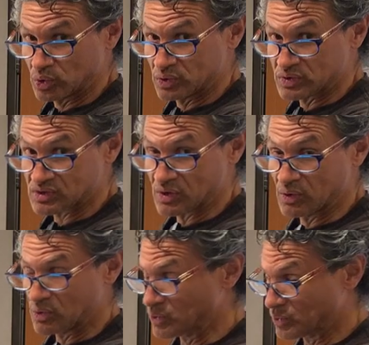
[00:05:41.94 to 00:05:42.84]

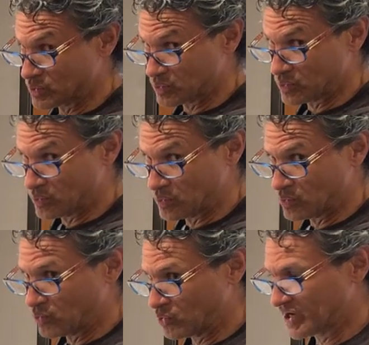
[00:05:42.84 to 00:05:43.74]
So
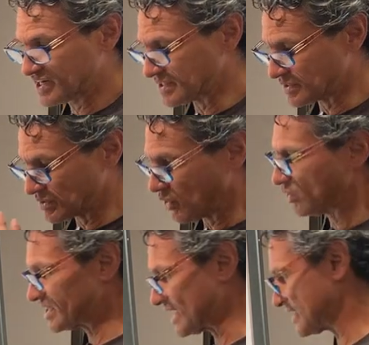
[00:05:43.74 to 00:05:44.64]
we're going to hold on to